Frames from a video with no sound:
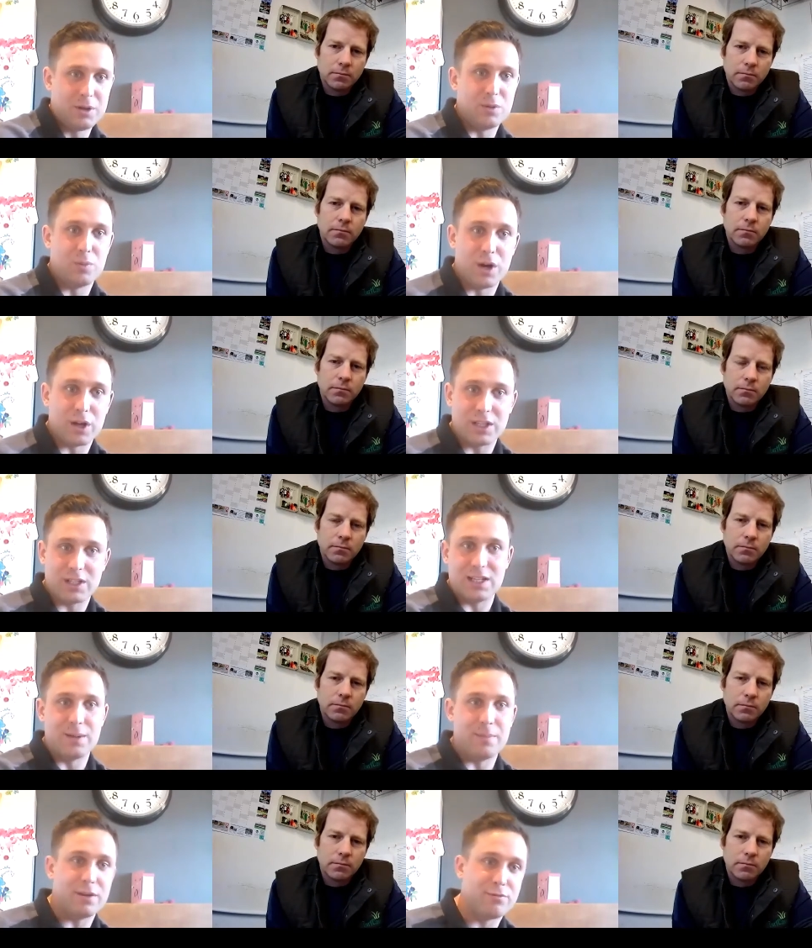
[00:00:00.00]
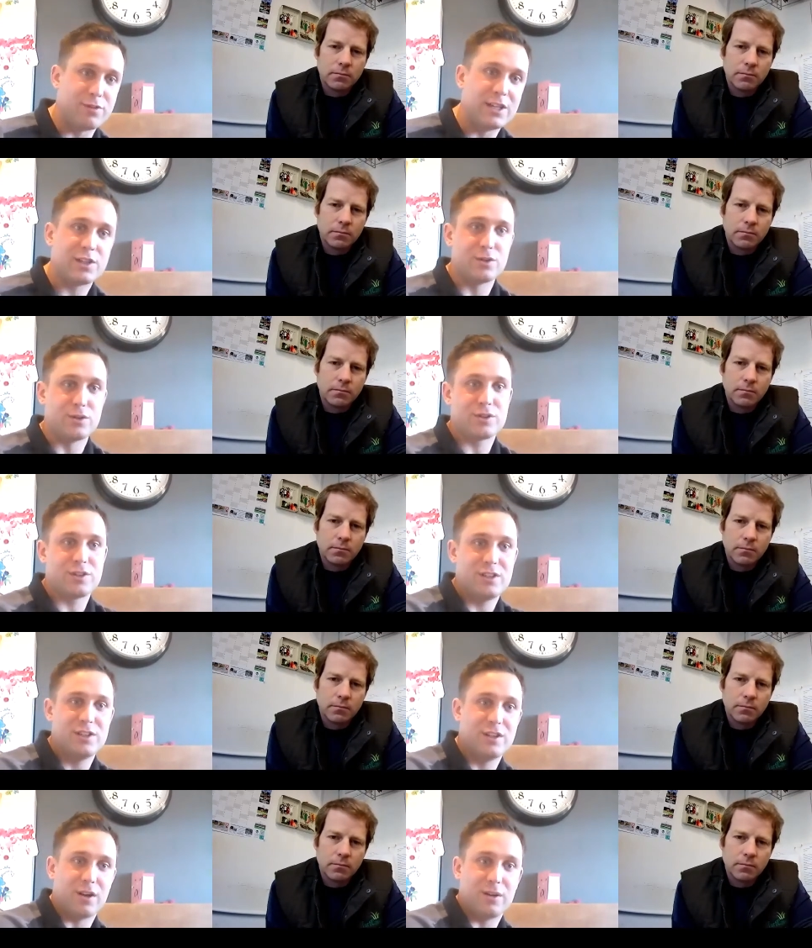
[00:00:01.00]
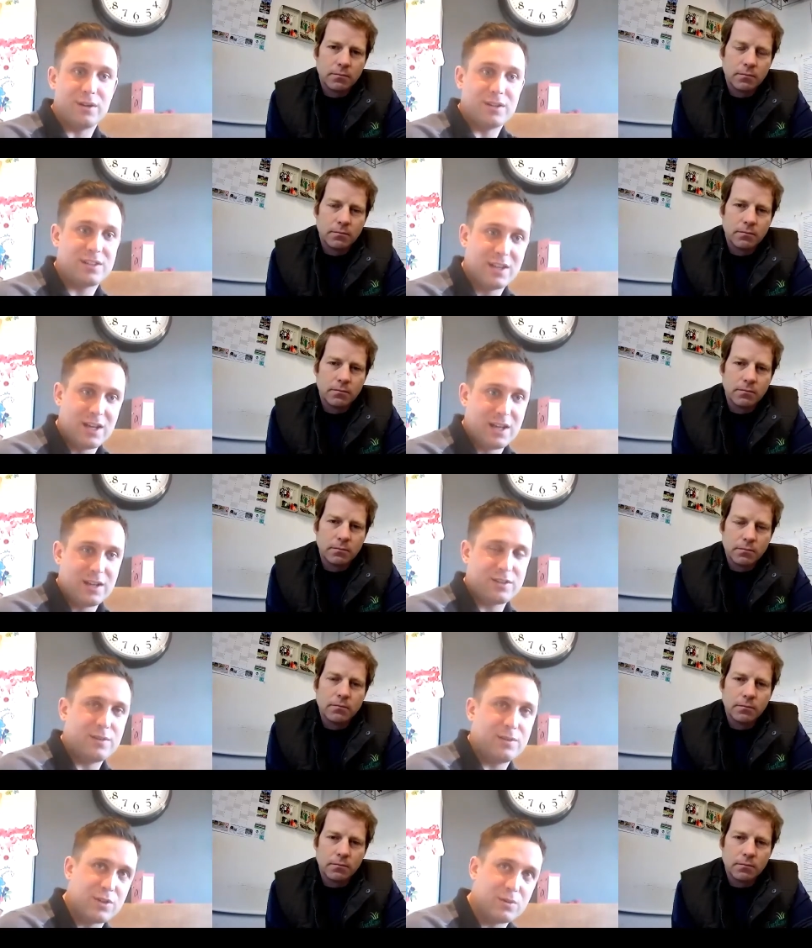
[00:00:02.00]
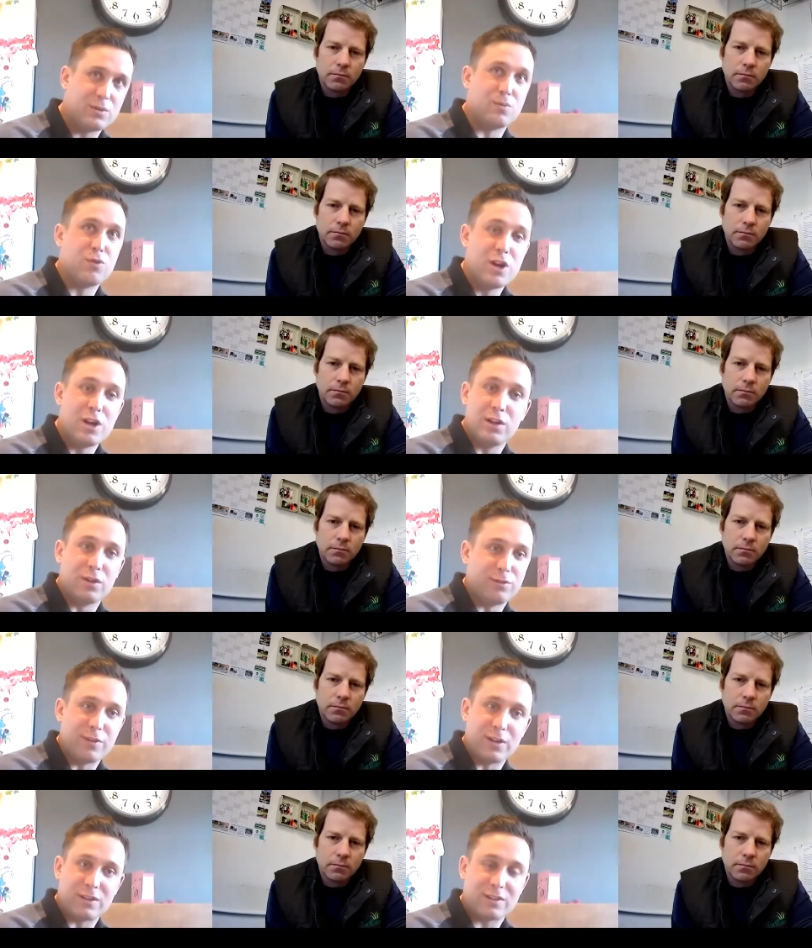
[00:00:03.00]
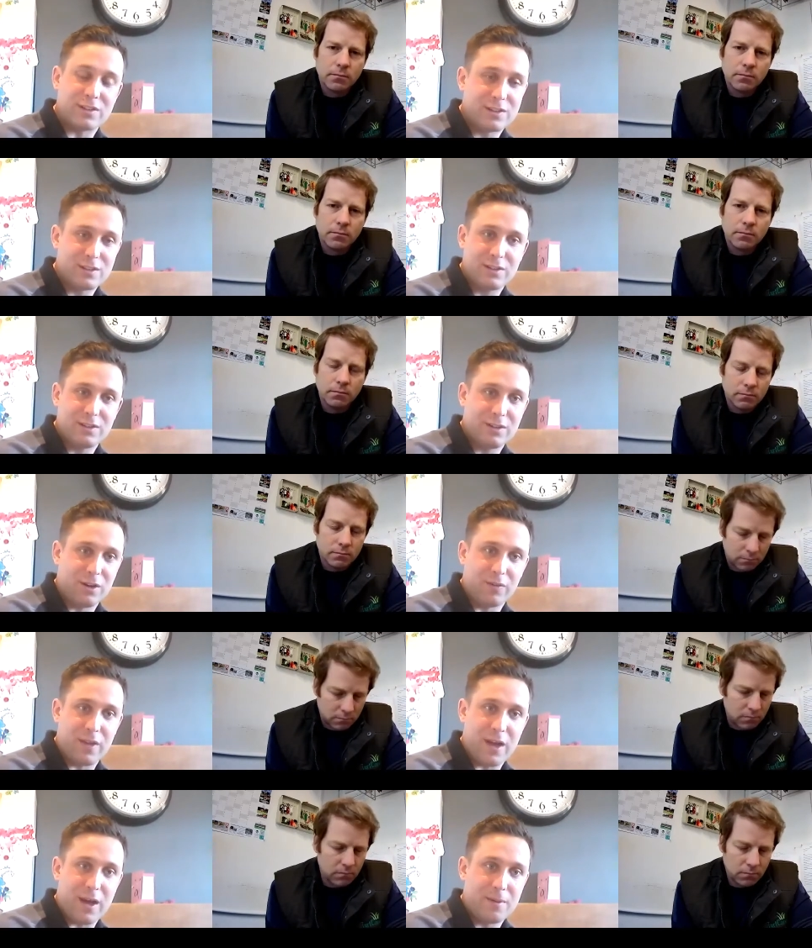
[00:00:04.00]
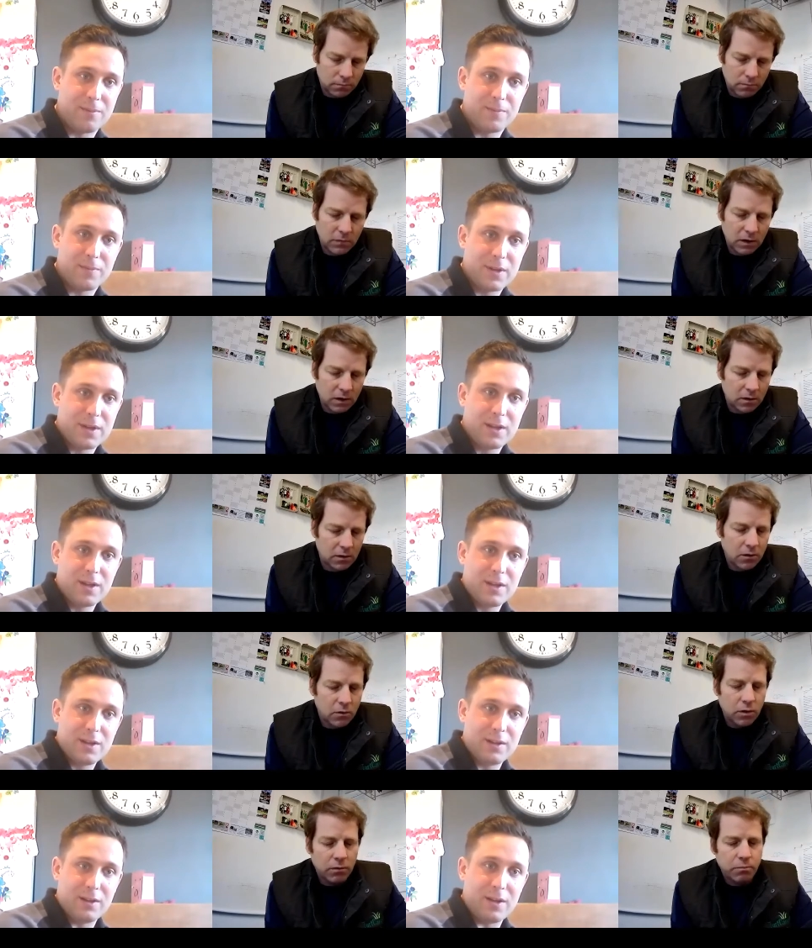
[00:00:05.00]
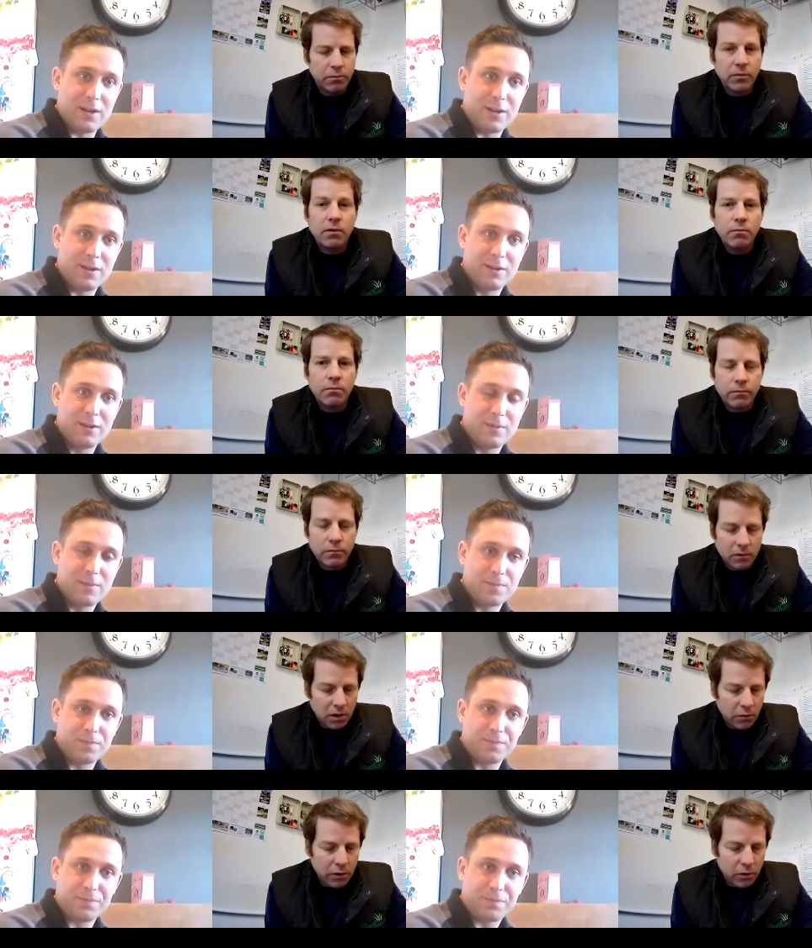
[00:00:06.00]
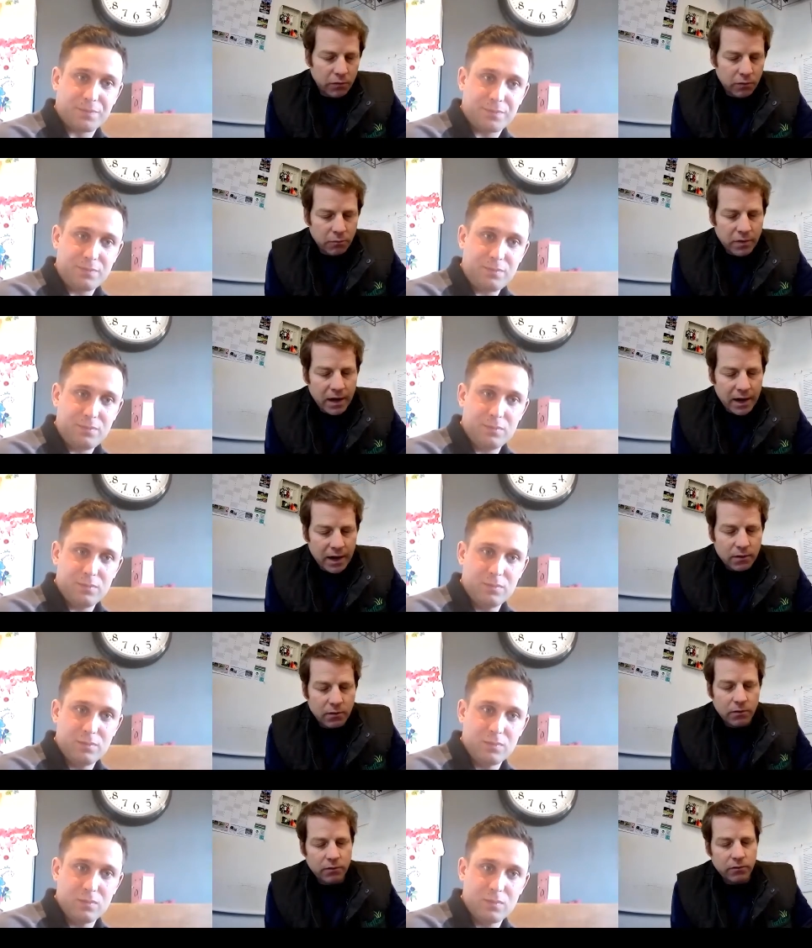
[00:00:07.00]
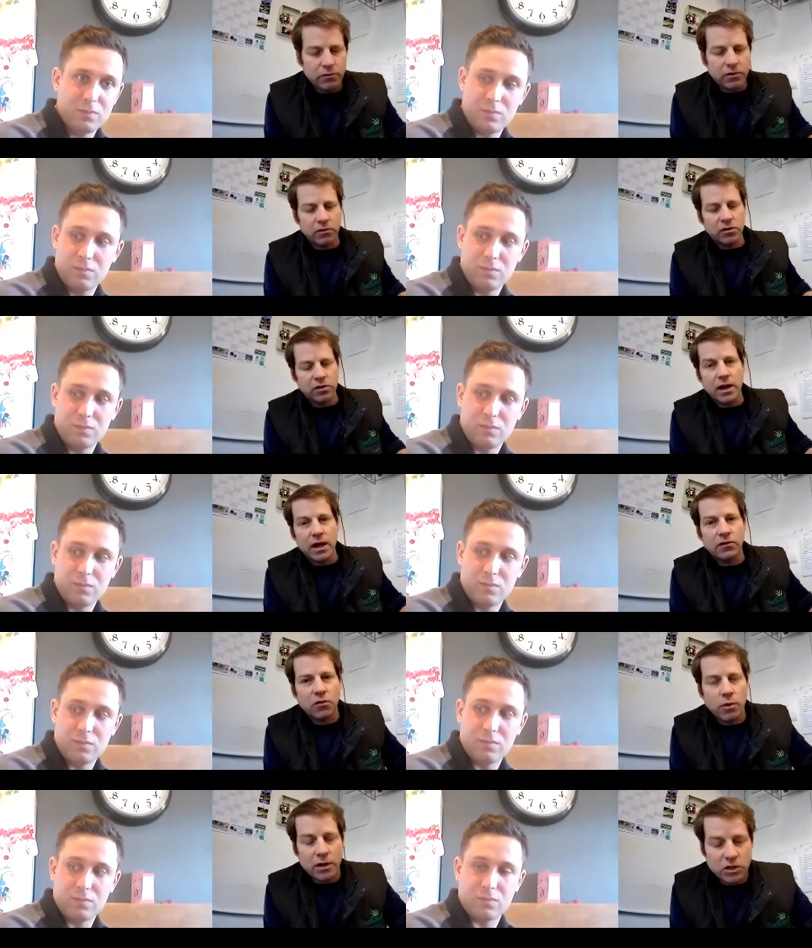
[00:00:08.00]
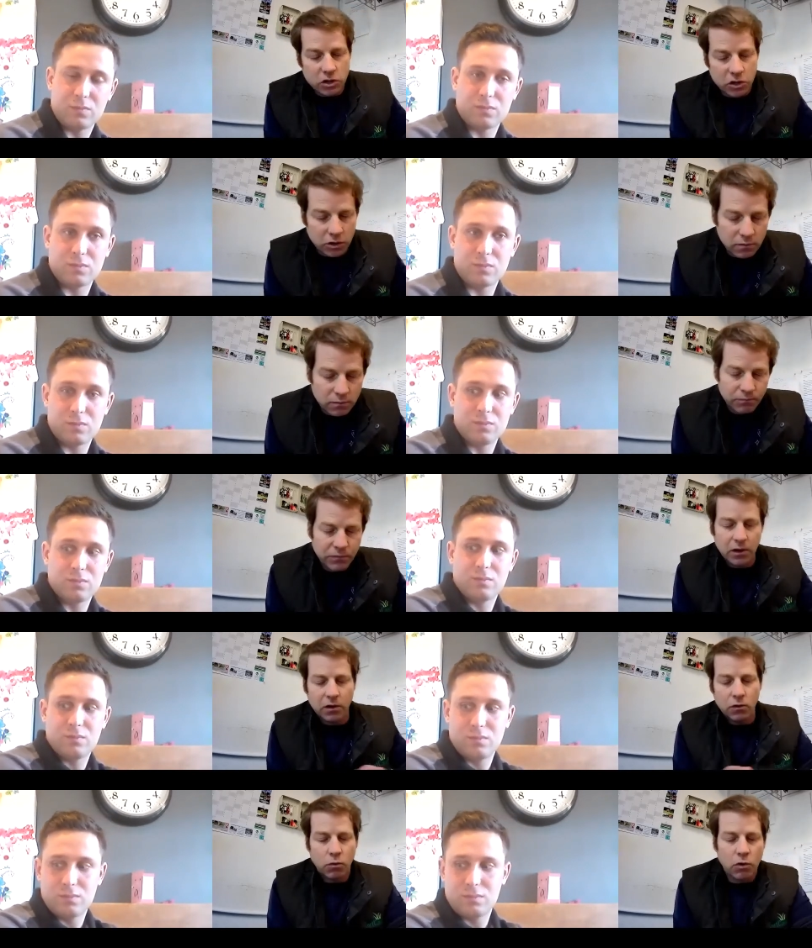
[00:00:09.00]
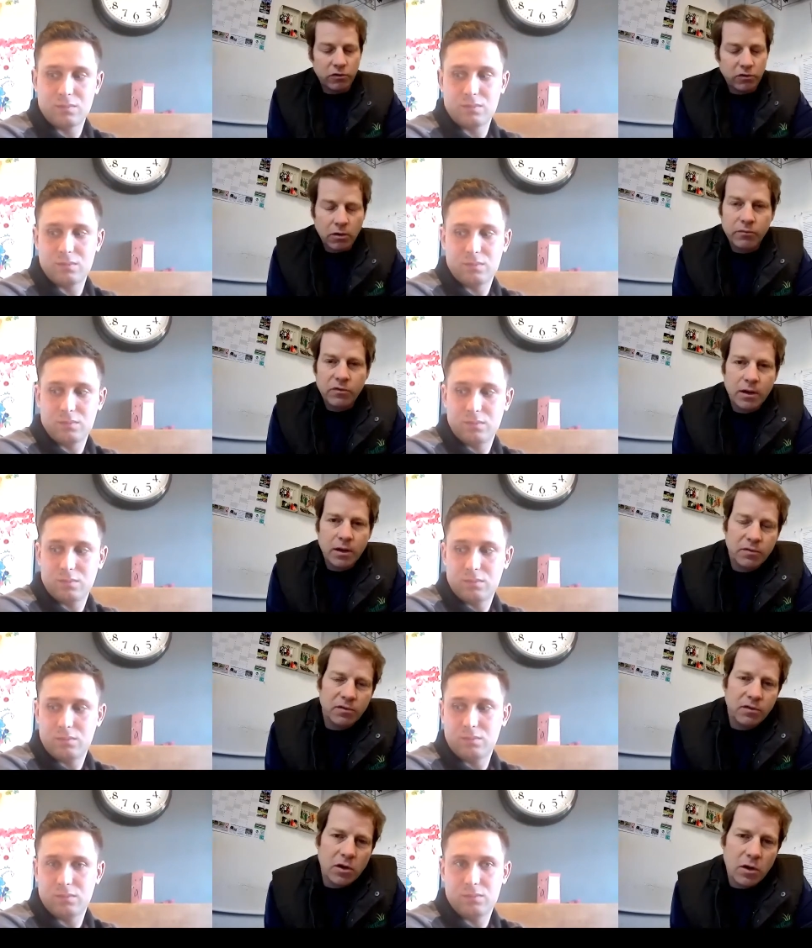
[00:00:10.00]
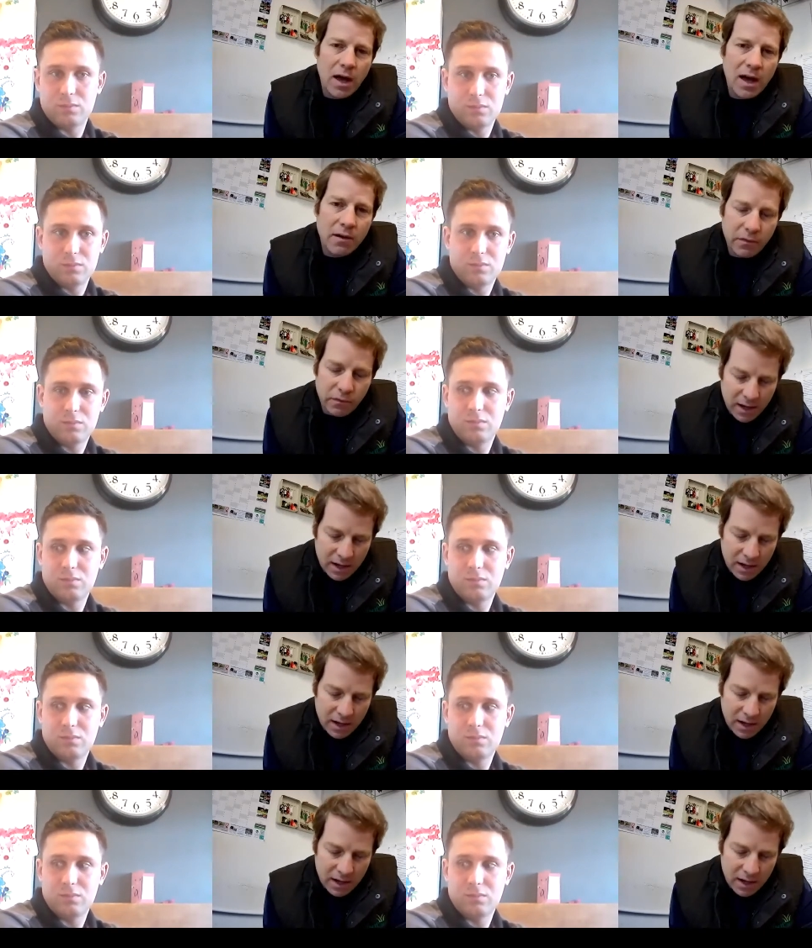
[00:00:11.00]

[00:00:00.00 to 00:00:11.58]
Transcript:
Speaker 1: you work into limited resources, you know, it's some, some really good things on there.
Speaker 2: Well, yeah. Going off from that and to, to, the next question, what top tips do you have, if